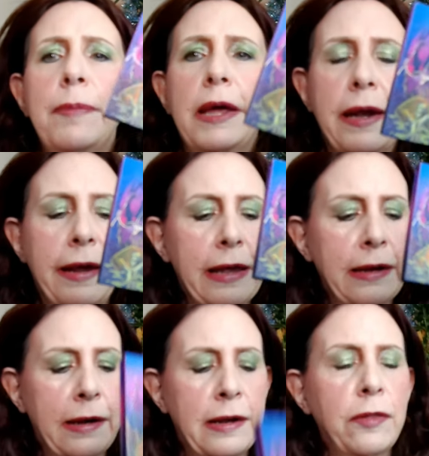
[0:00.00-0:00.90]
But
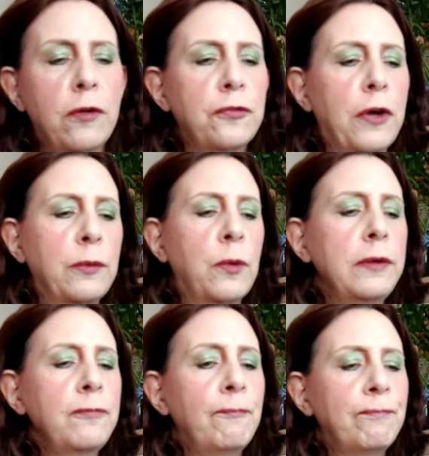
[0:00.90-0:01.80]
again, another fun
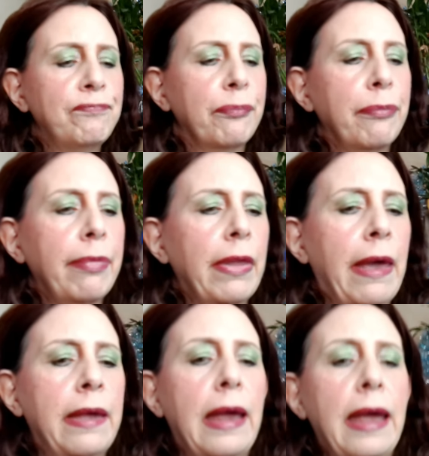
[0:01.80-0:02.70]
one.
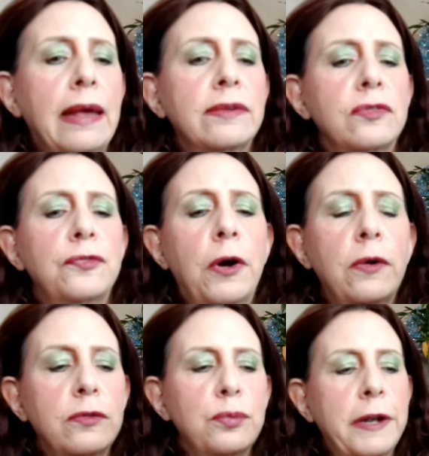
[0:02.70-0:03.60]
As far
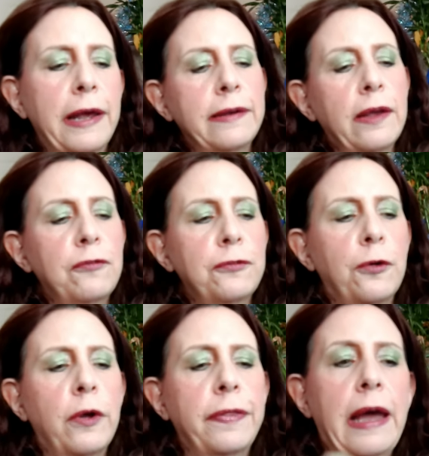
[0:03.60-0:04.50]
as what I did
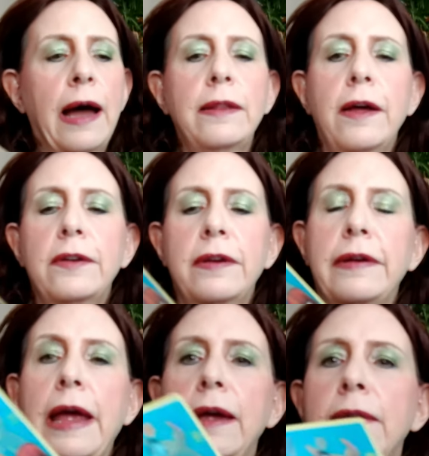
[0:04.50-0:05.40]
for the eye look
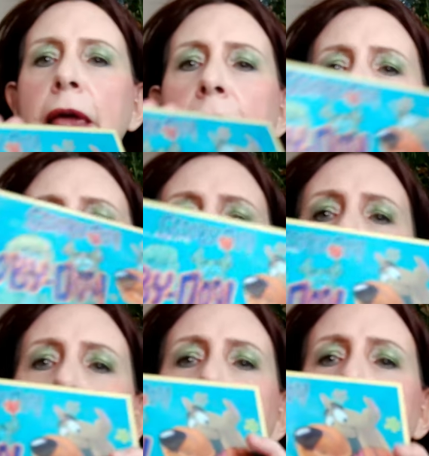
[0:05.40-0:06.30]
today,
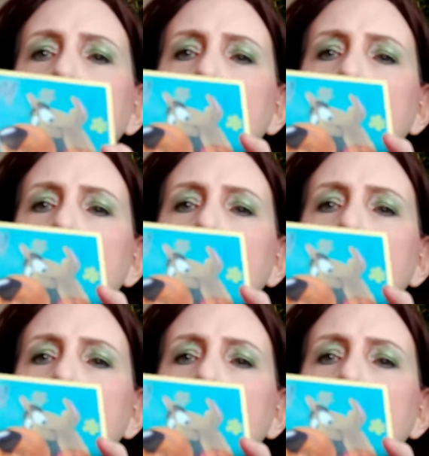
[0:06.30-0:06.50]
use the big